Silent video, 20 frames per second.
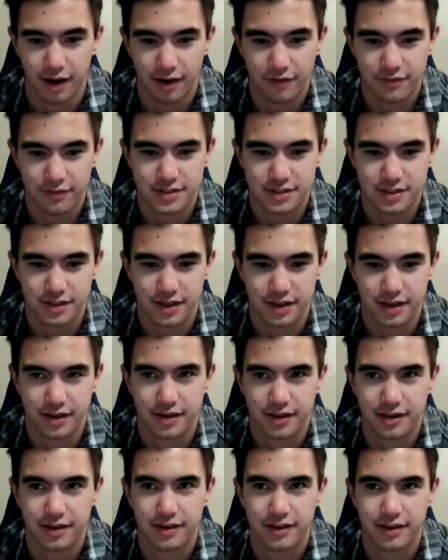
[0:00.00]

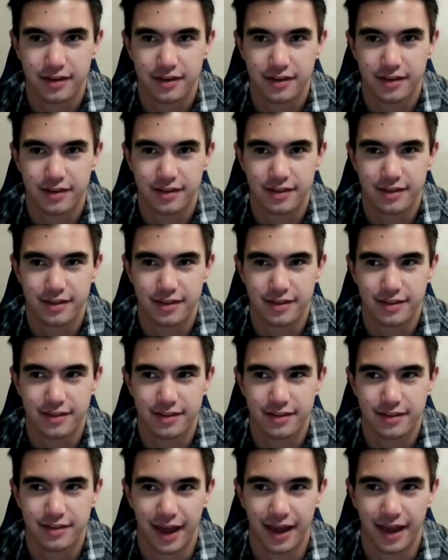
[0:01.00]
Obviously,
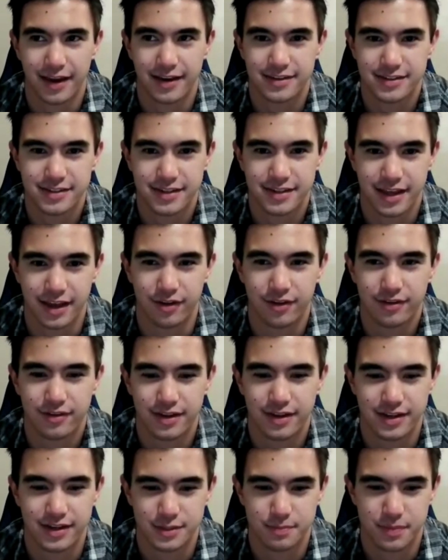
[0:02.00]
that skill
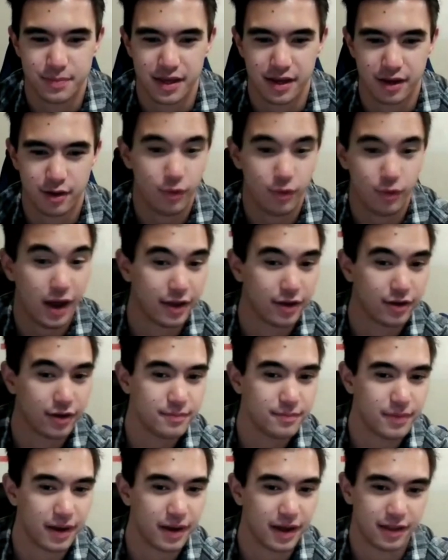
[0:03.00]
can just be
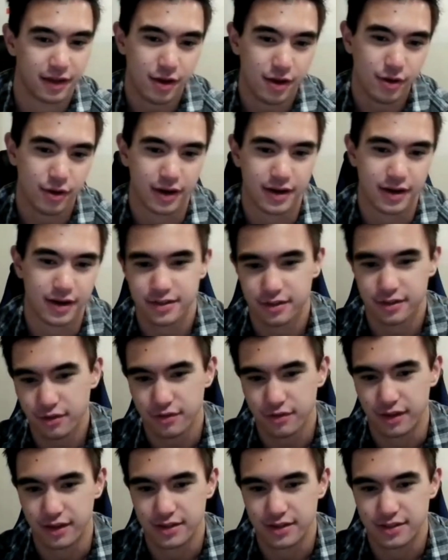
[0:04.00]
acquired by like, oh, I need to
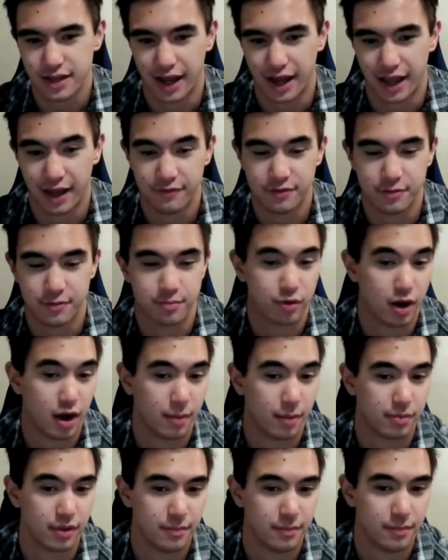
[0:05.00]
learn this. I have a
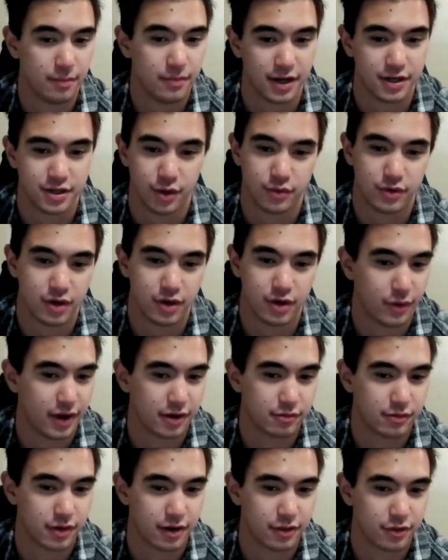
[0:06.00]
problem. I don't know how
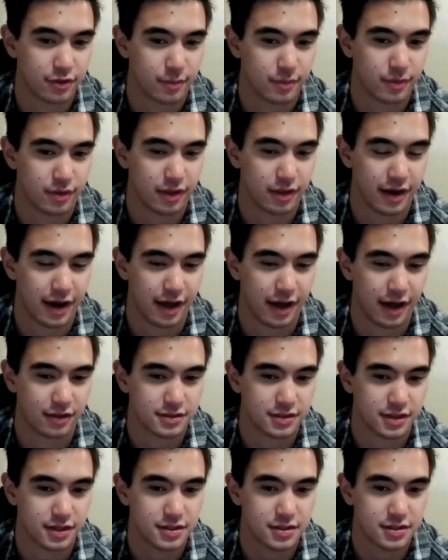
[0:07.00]
to run thermal
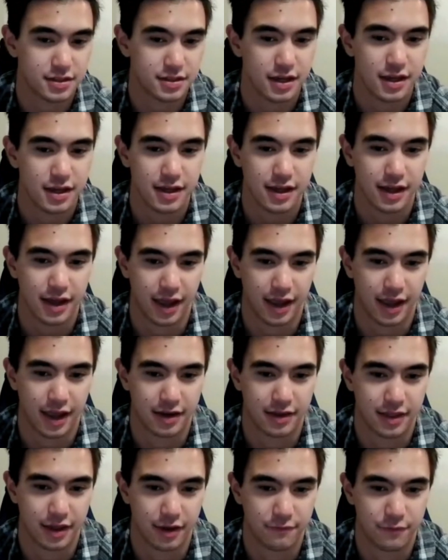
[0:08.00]
analysis.
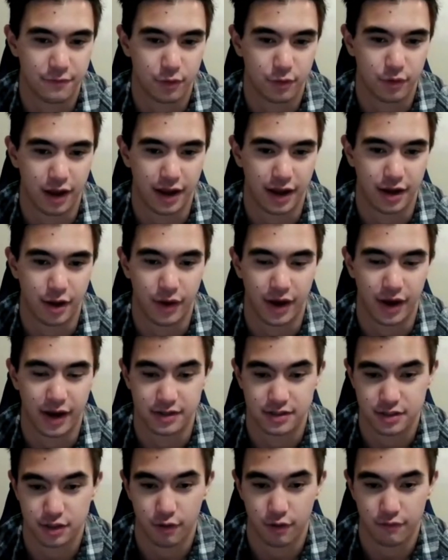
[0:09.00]
And therefore I know how
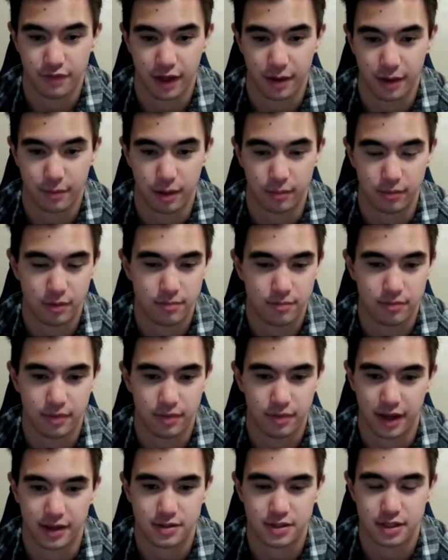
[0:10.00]
to solve that problem
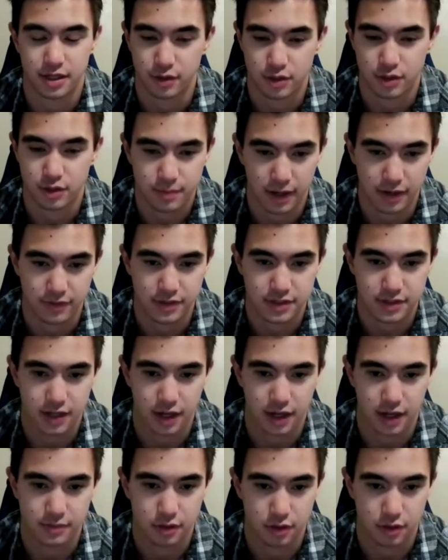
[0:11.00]
by, spending the
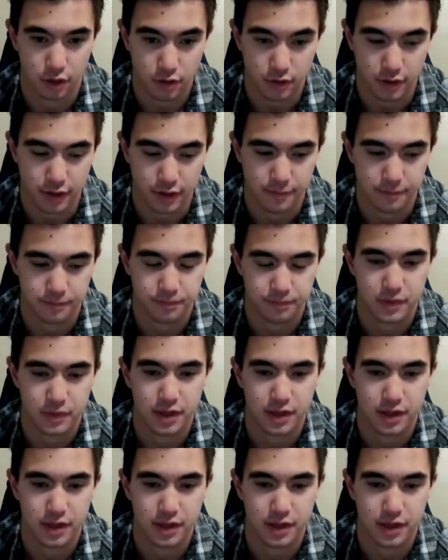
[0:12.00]
time to learn it.